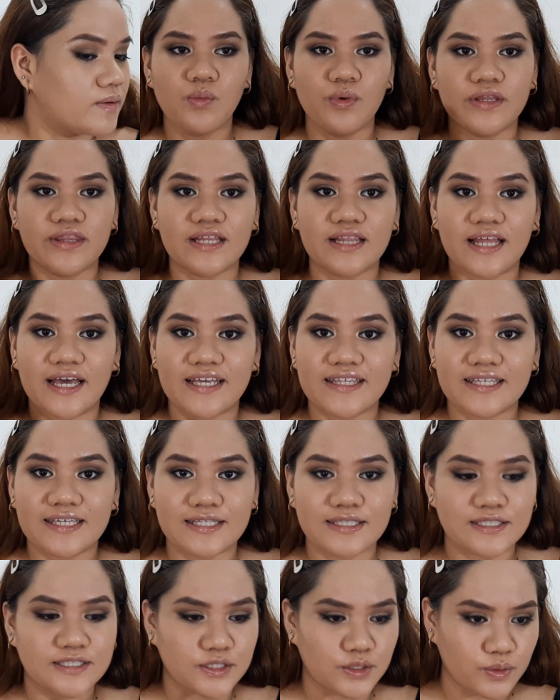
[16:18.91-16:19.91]
When the light
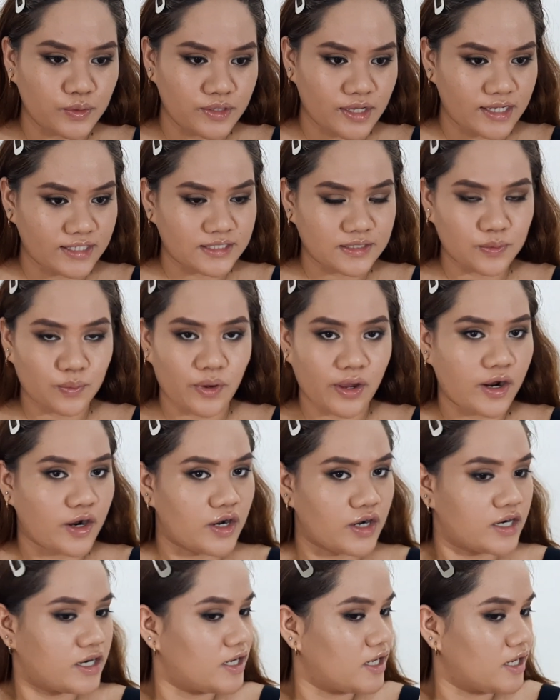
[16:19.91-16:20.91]
hits you, that's where